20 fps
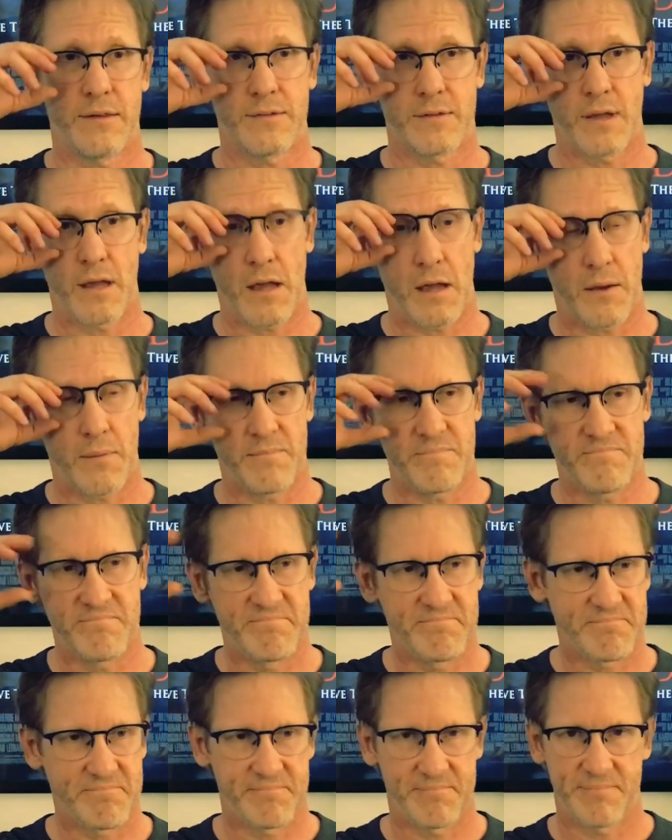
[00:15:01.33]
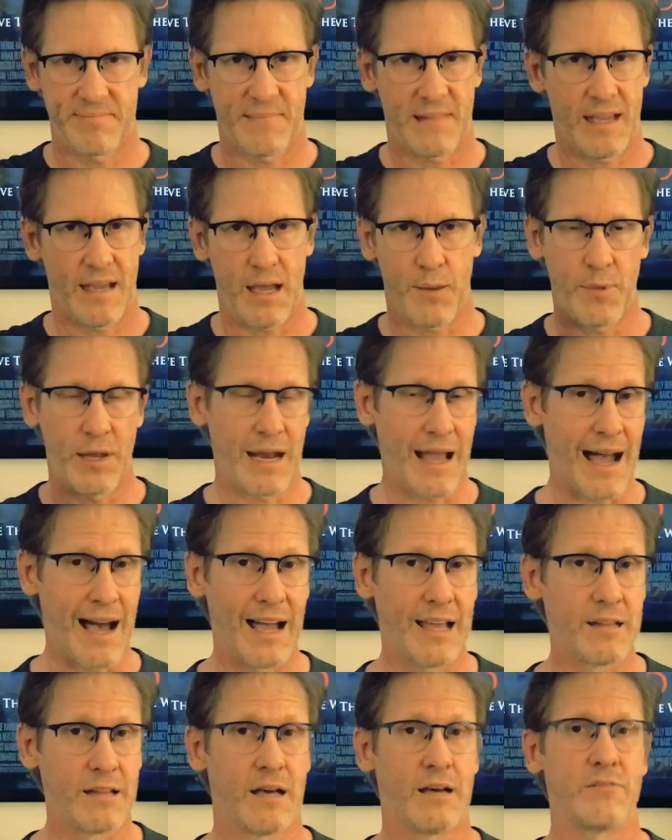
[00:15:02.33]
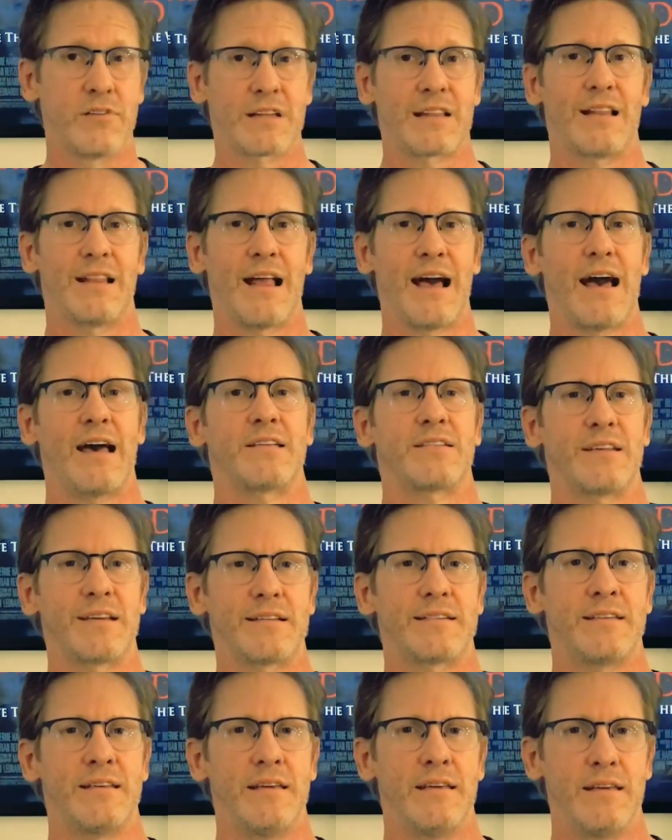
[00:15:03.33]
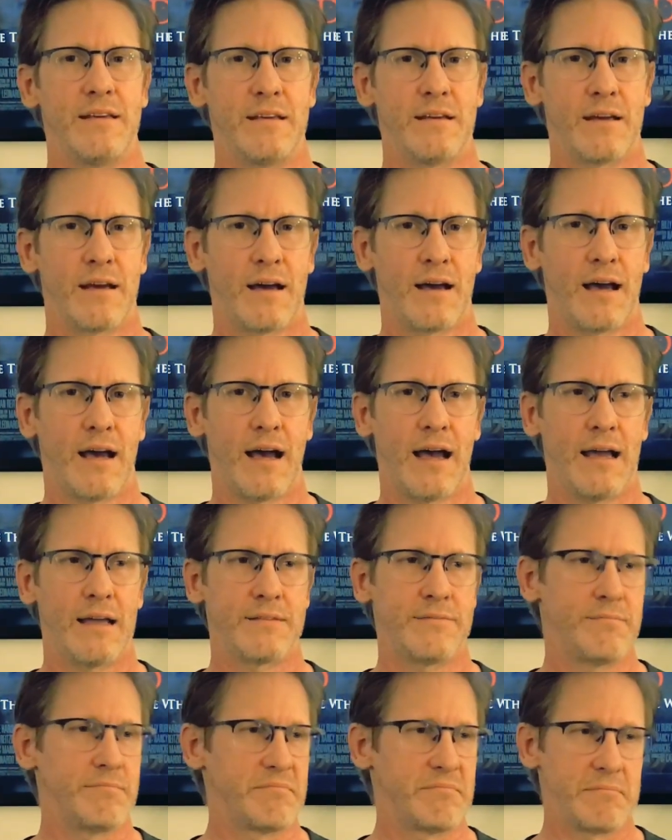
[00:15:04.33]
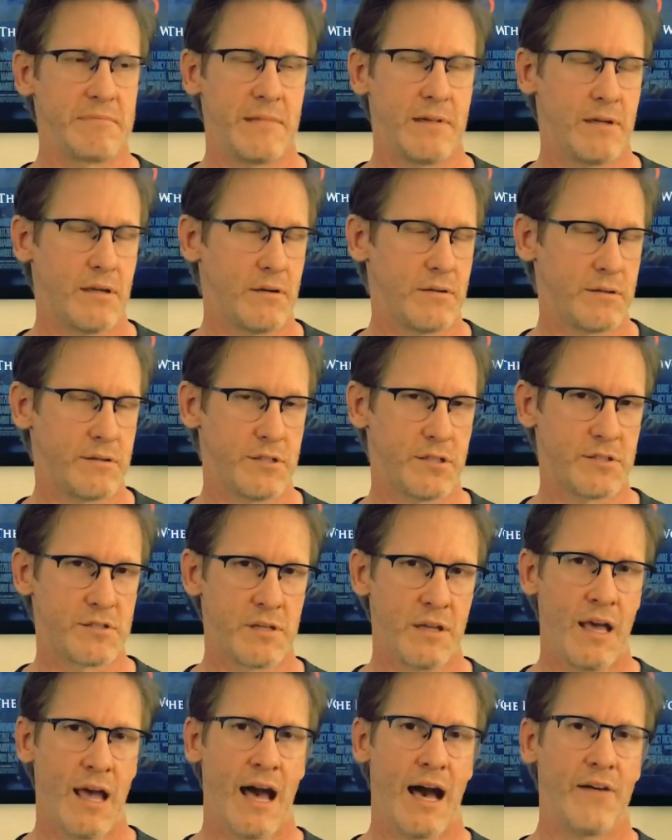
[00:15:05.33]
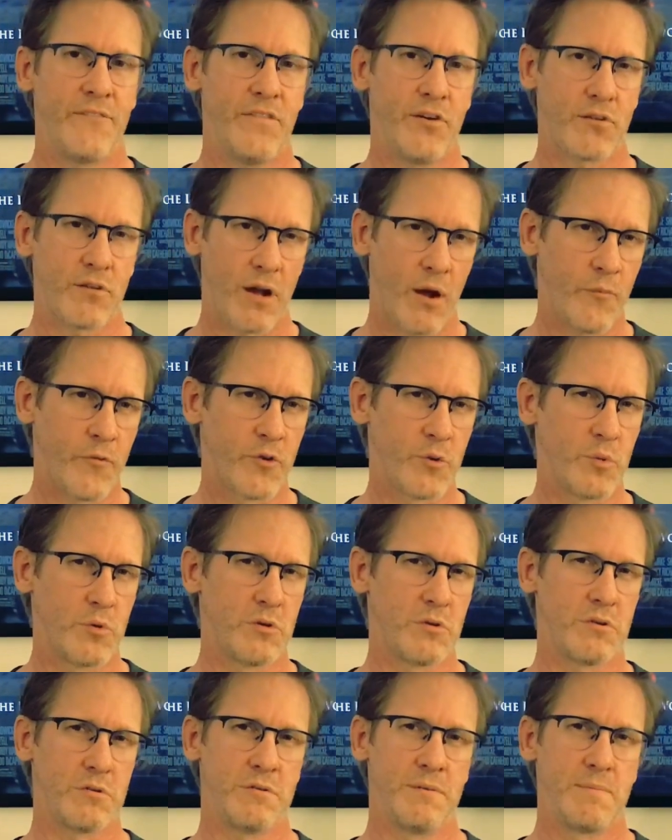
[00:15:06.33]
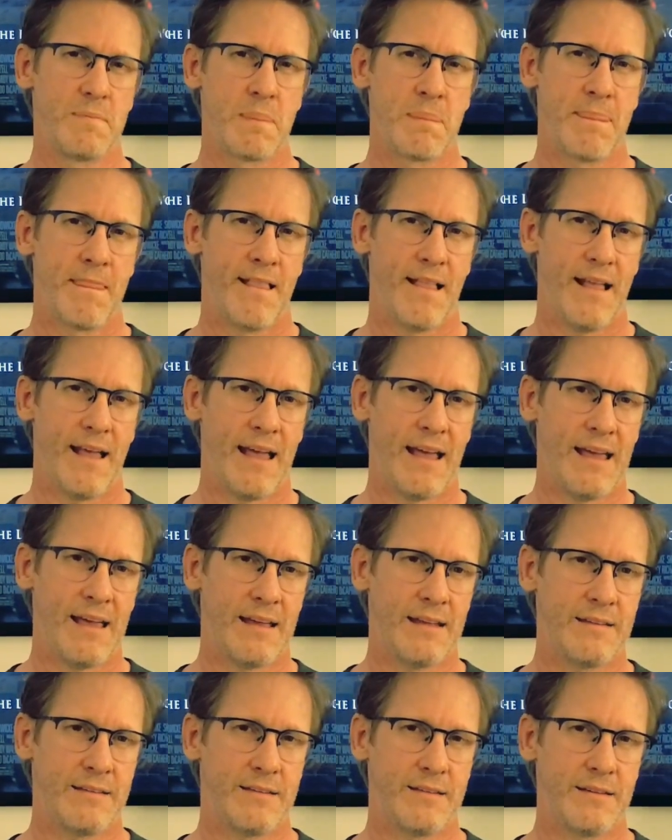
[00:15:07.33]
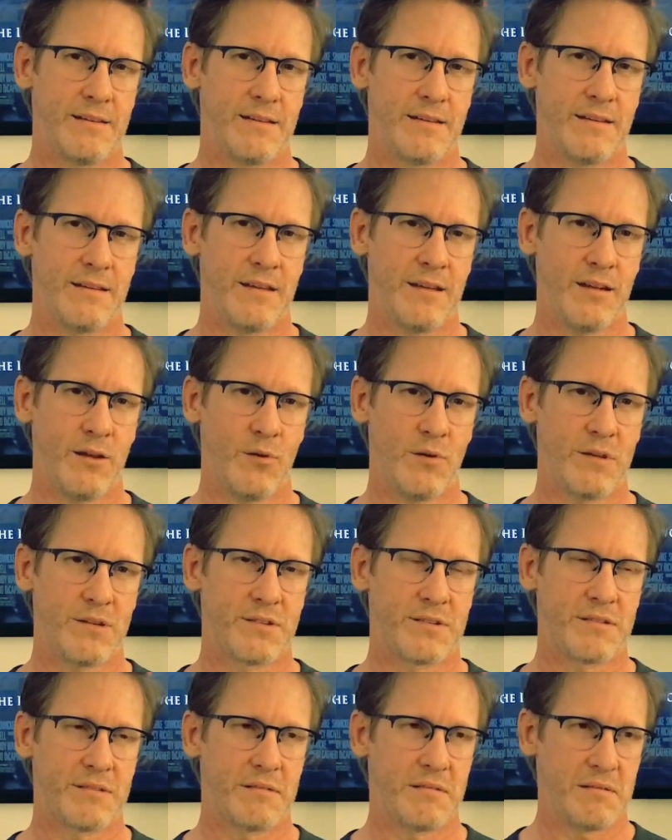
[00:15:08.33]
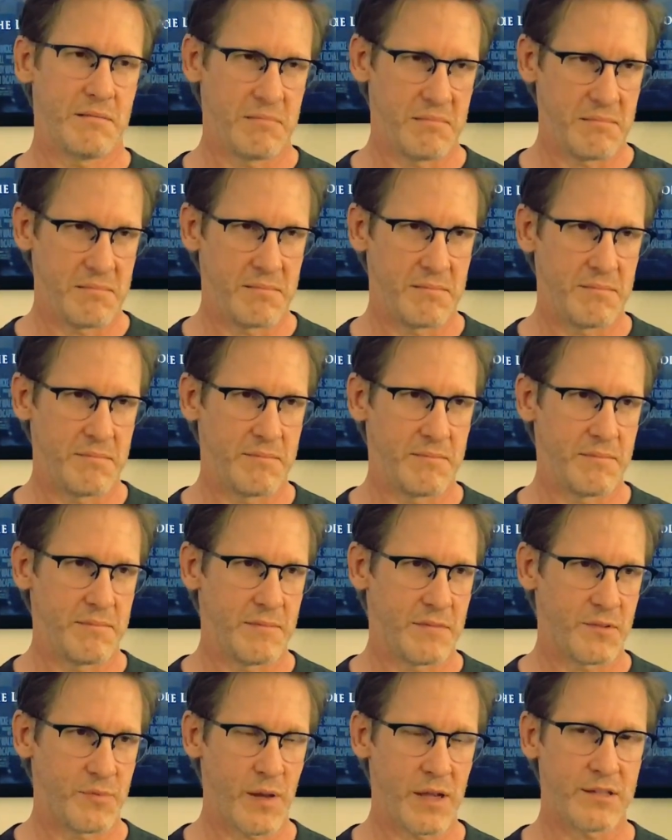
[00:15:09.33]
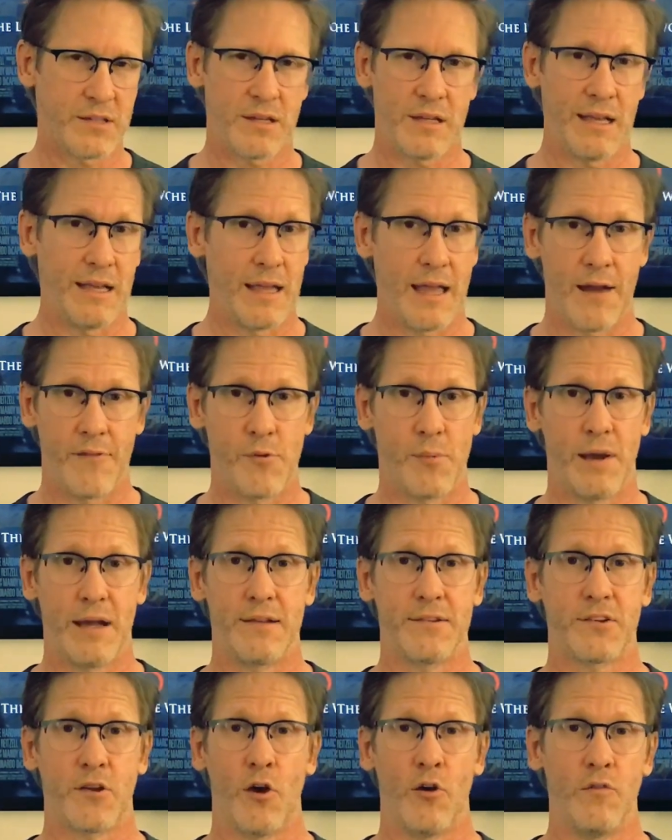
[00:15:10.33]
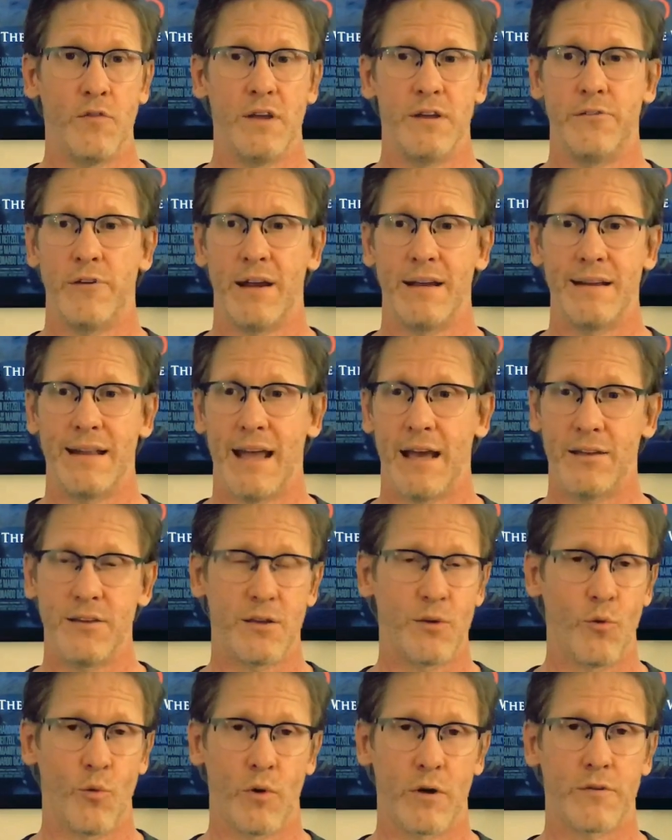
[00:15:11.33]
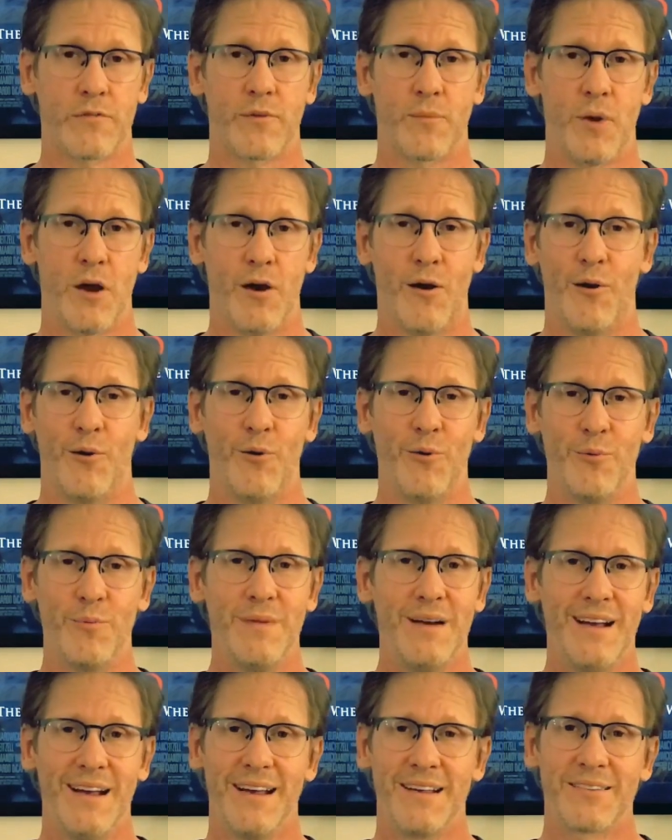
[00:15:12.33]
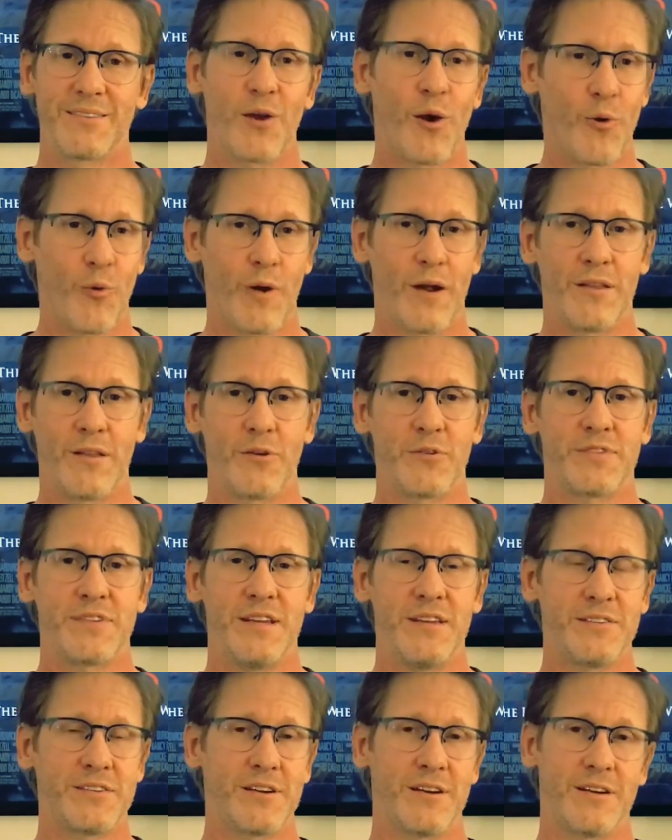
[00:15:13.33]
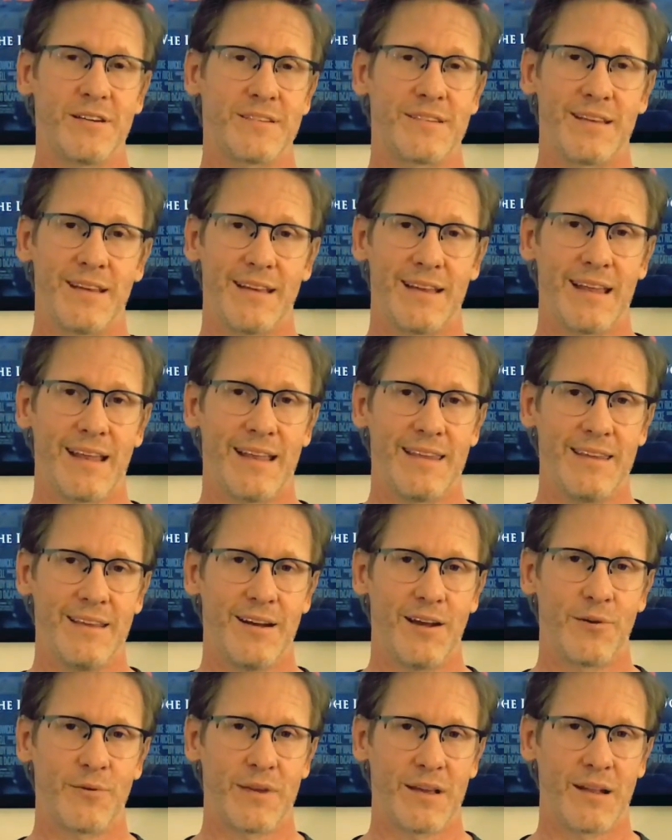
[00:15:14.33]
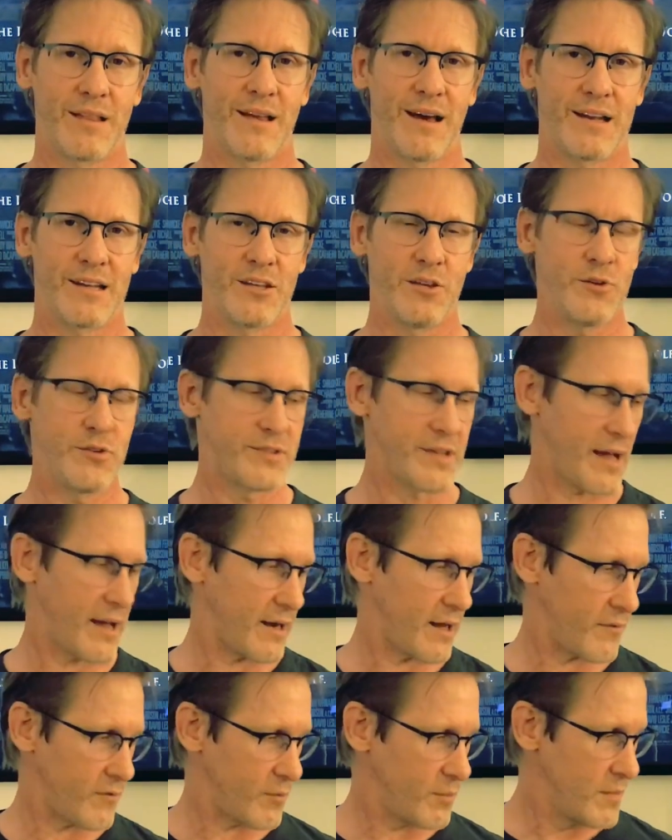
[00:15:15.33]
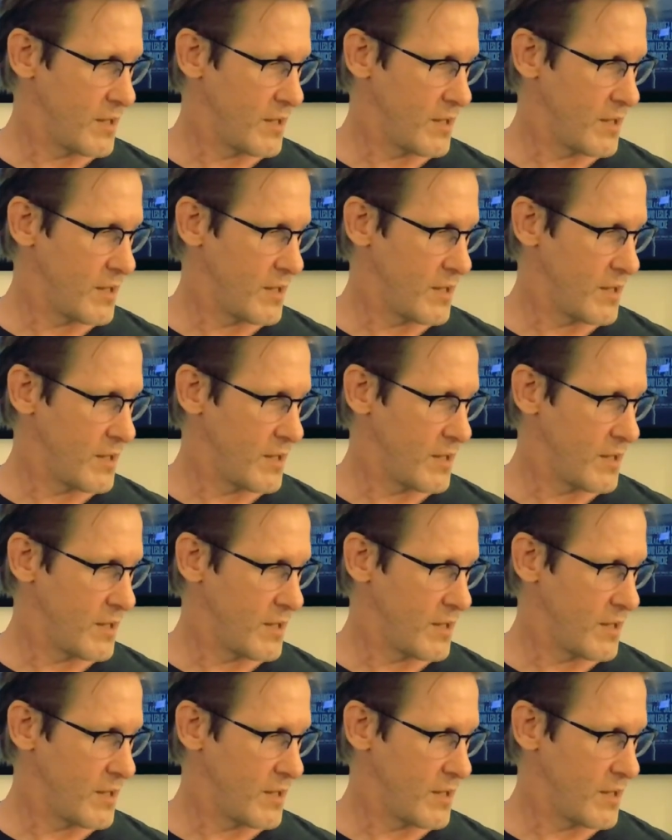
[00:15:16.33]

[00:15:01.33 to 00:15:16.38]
I mean, I love a classic tee. I feel comfortable, and it's, especially everybody's COVID right now. You can work from home, so wear those t-shirts and get a lot of use out of